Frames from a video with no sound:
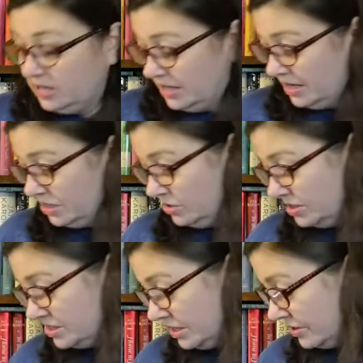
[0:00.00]
Canine
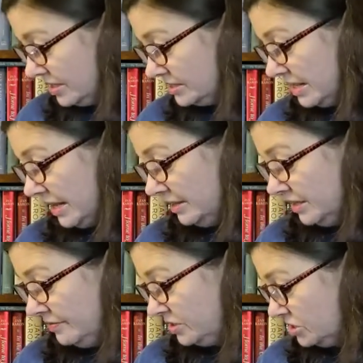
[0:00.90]
Unit series, and I
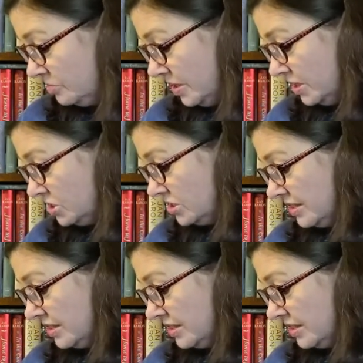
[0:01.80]
loved it so much,